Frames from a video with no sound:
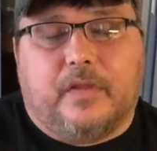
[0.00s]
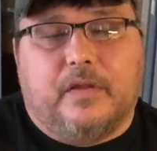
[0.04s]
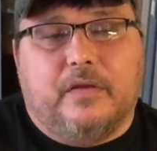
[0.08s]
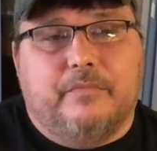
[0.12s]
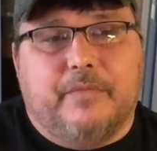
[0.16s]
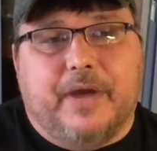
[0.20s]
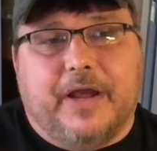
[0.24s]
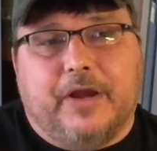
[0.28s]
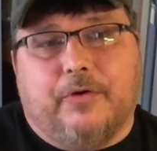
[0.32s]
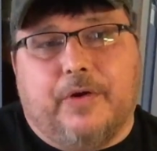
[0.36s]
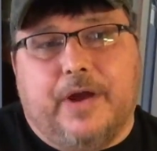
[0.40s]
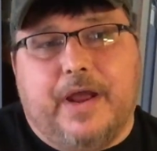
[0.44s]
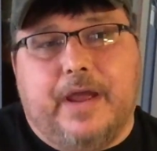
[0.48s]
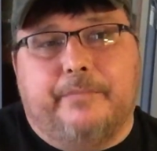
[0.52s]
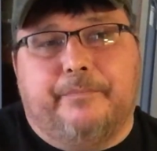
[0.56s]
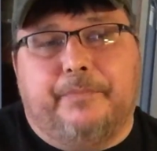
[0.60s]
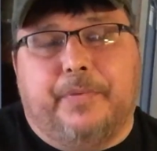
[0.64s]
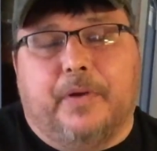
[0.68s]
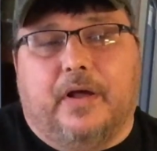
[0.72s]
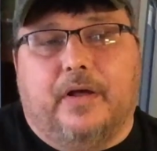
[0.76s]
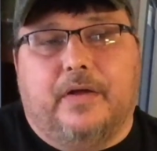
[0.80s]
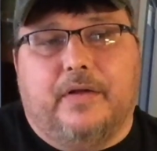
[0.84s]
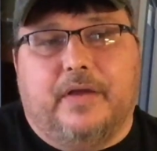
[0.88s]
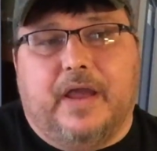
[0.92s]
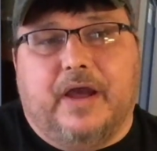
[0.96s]
my
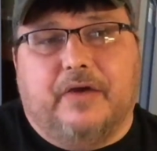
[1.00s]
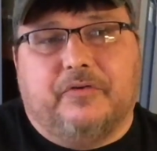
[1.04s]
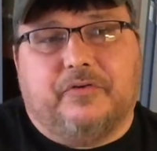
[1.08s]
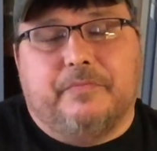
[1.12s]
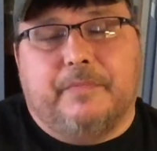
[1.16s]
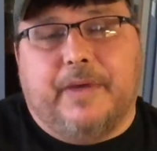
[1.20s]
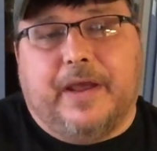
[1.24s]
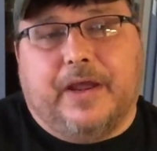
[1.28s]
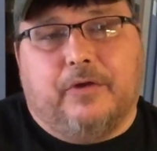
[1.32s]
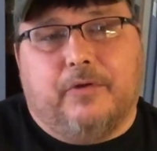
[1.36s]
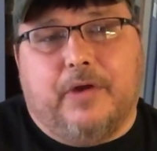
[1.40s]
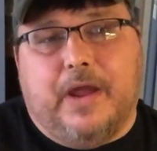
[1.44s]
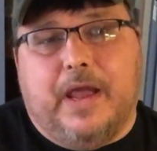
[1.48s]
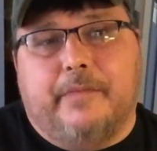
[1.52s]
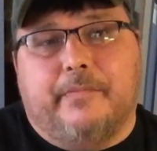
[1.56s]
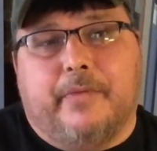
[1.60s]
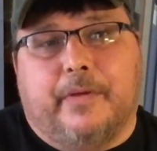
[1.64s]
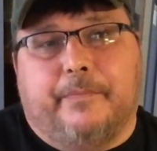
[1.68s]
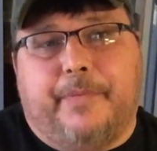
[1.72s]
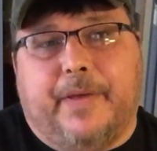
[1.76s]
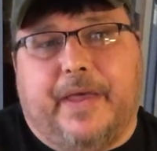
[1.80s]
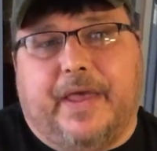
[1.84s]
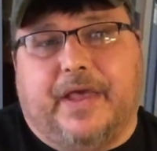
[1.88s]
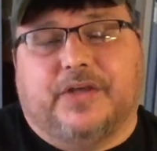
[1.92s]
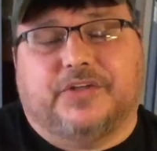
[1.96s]
grandpa, after my grandma
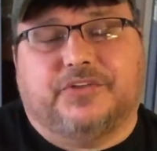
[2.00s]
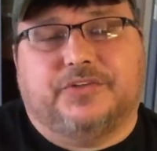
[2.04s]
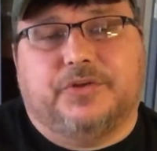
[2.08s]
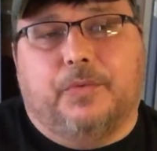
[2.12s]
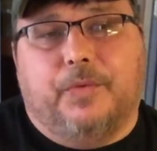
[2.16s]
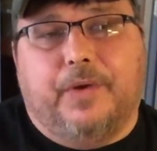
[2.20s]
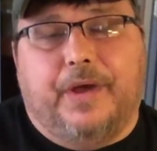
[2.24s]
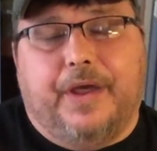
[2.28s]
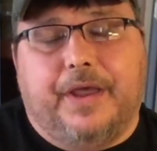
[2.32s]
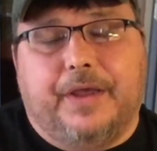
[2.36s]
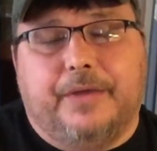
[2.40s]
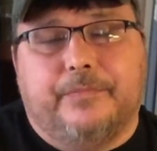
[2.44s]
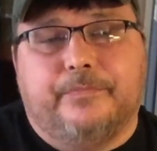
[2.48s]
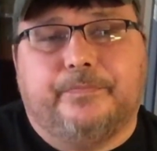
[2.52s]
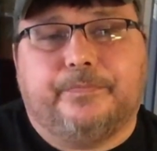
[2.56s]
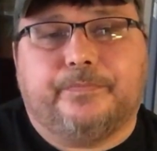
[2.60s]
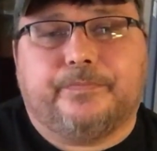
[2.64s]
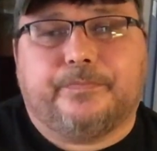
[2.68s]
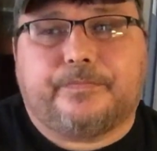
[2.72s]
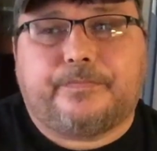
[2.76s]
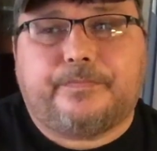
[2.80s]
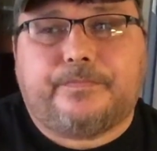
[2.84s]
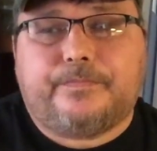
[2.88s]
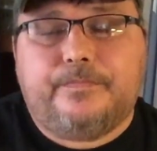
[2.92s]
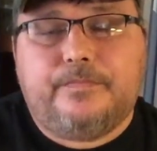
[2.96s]
passed away,
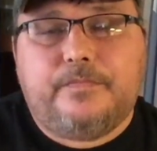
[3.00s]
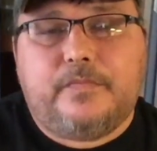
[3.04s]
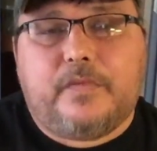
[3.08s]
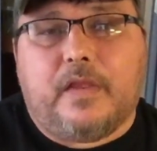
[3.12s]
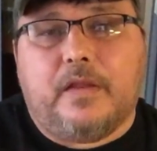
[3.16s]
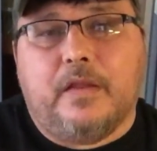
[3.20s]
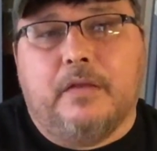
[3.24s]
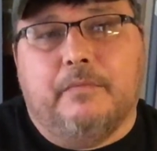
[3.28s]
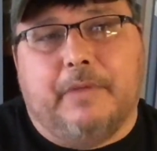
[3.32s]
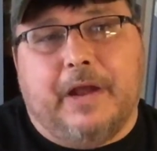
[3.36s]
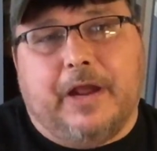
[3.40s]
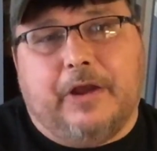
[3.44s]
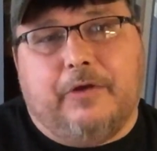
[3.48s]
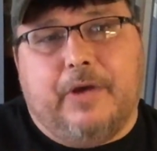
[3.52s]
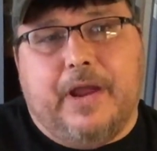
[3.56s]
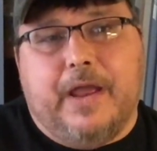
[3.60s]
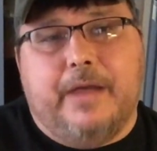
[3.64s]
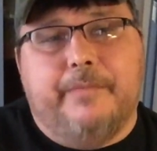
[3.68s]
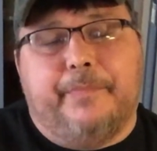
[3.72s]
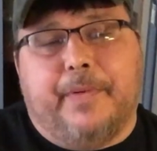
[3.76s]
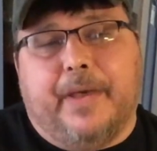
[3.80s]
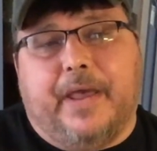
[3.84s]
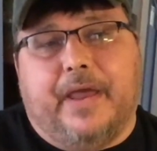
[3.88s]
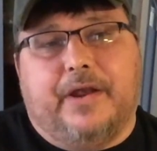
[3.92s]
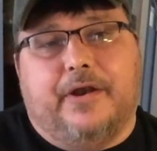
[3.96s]
my
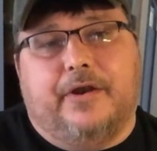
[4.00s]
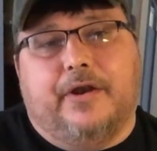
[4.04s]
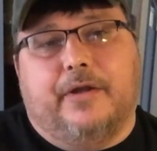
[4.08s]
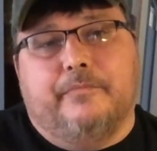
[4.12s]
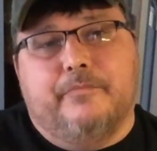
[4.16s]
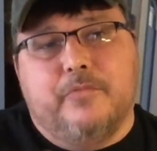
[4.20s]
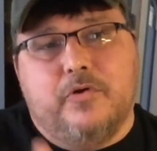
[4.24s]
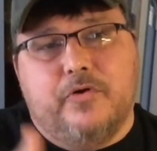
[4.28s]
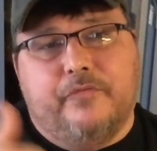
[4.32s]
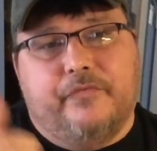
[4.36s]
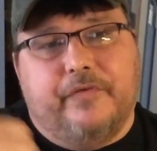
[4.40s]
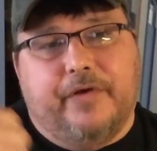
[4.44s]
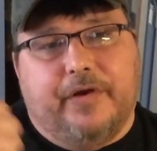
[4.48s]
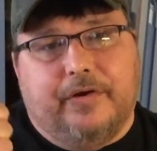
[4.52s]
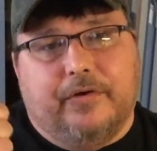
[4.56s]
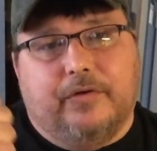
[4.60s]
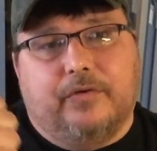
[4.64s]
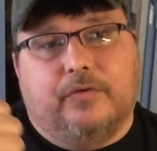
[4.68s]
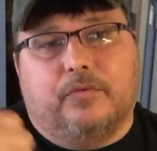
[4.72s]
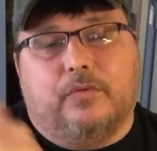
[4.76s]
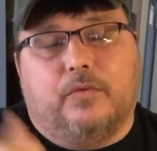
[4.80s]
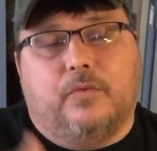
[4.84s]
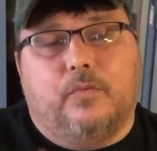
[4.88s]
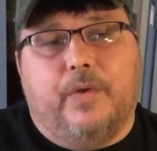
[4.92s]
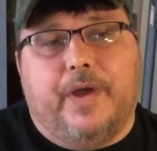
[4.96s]
grandpa ended up
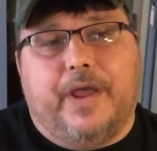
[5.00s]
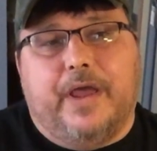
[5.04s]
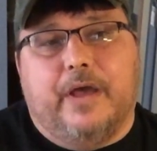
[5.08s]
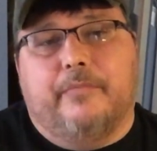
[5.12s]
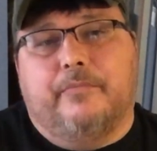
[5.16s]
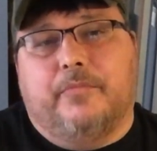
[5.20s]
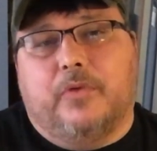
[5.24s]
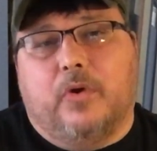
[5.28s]
moving way up